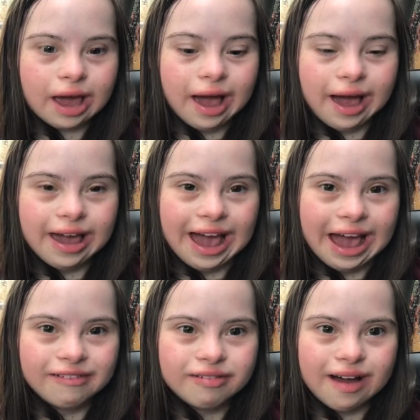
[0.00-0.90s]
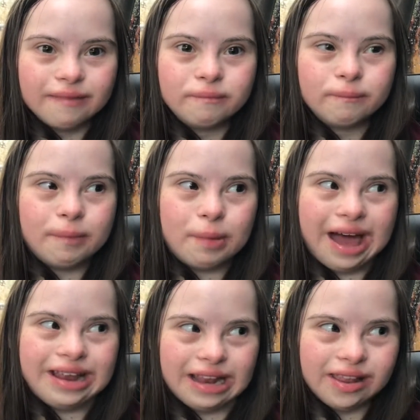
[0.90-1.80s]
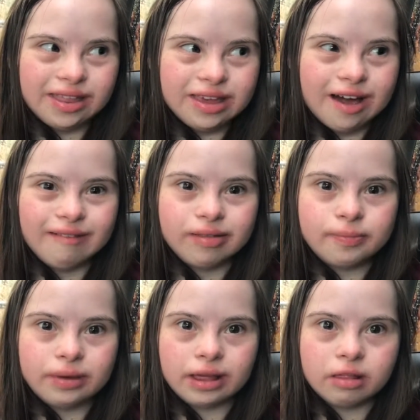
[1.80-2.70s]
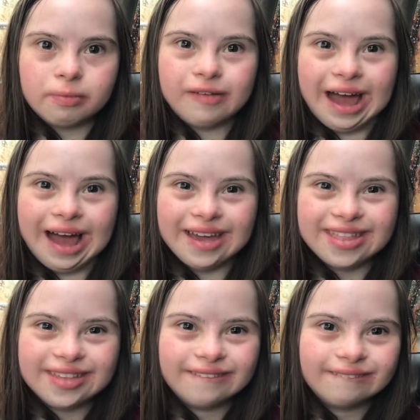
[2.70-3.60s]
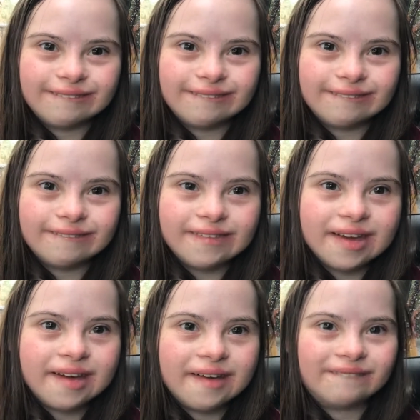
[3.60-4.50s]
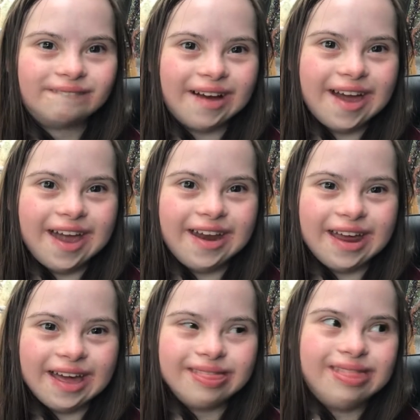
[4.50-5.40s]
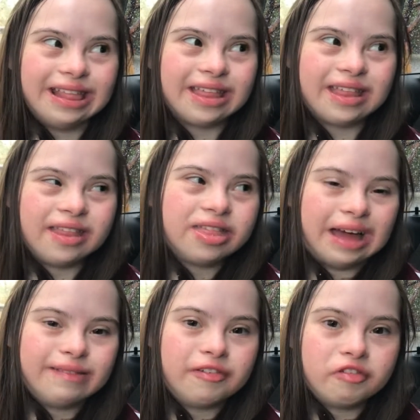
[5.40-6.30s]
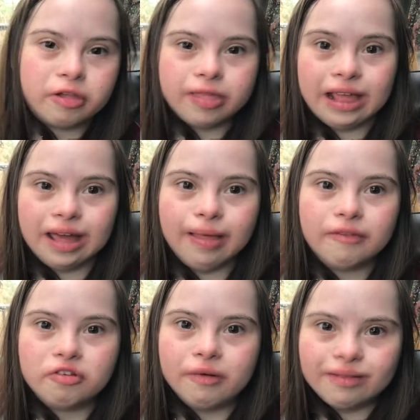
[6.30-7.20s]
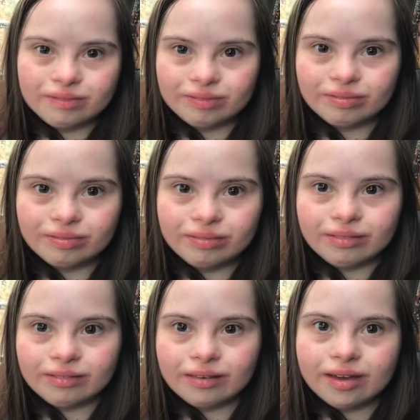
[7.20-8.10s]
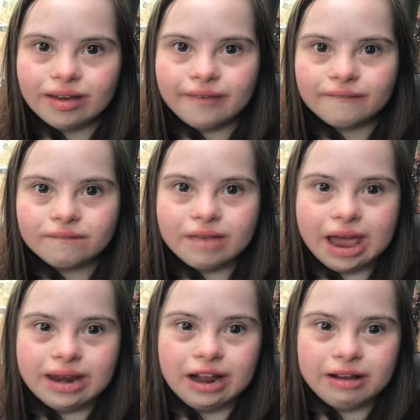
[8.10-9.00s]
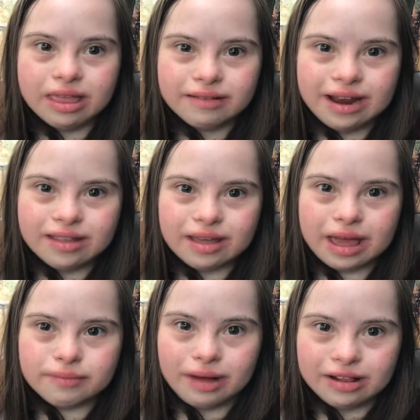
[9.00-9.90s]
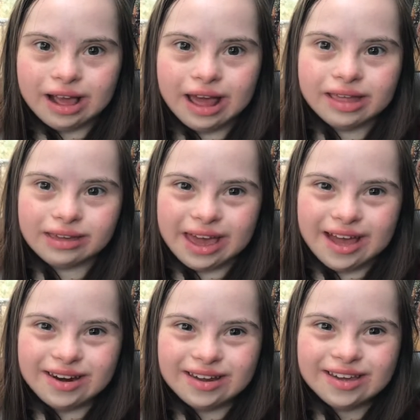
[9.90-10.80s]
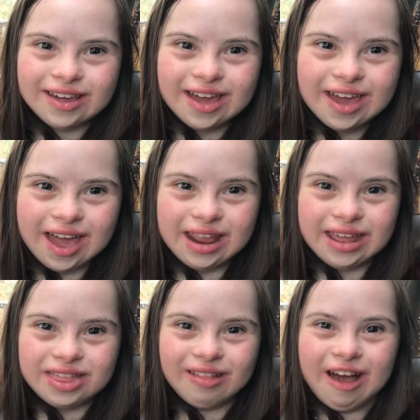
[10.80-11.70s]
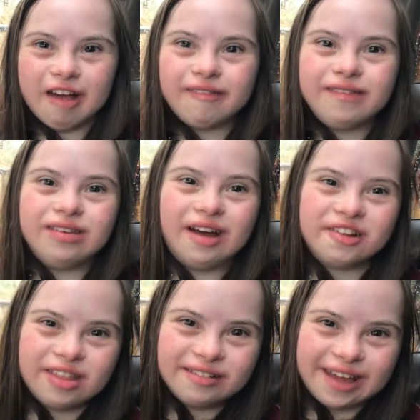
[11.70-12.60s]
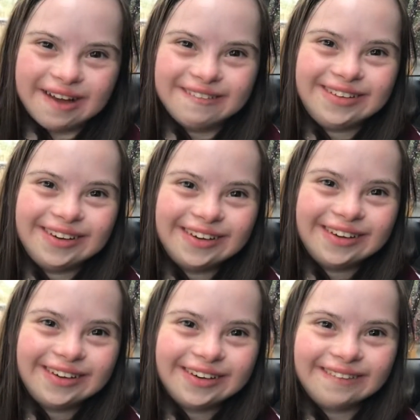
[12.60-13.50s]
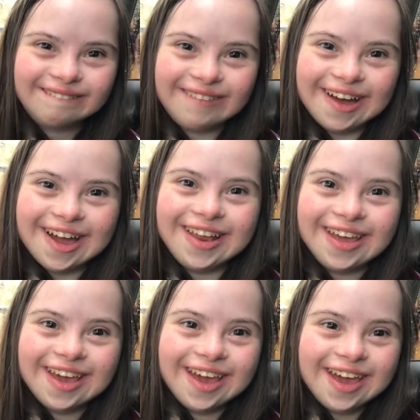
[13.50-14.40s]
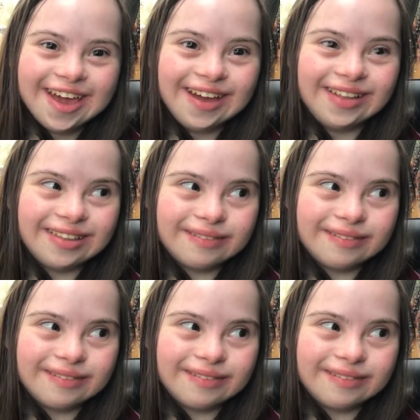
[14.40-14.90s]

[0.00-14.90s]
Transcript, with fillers: I have a bad tendency of speaking super fast, but that doesn't stop me from doing the things I love doing. And I try to slow down as much as I can, and it's still hard for me not to slow down. But it